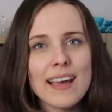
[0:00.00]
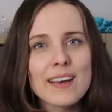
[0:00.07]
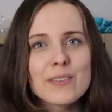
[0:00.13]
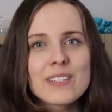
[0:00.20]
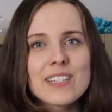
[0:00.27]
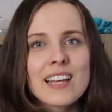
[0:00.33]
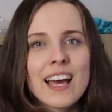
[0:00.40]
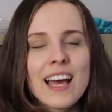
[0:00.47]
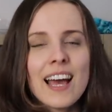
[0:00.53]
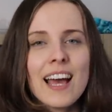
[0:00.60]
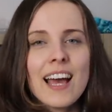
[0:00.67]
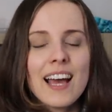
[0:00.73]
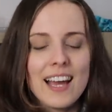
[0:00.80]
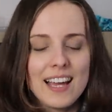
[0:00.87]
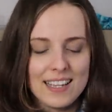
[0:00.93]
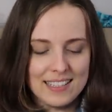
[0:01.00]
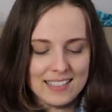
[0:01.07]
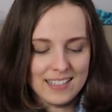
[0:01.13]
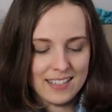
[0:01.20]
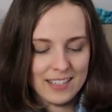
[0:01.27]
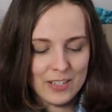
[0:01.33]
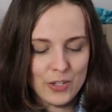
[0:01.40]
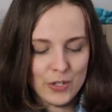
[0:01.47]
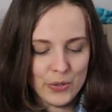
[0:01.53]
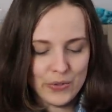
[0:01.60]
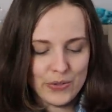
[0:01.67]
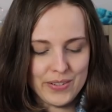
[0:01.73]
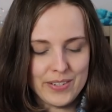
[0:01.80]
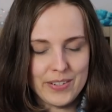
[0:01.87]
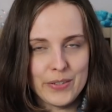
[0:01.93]
out. And I
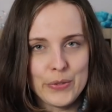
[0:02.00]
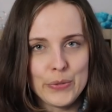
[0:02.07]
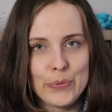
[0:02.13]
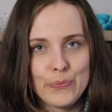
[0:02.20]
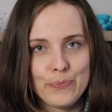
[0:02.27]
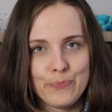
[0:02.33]
just uh,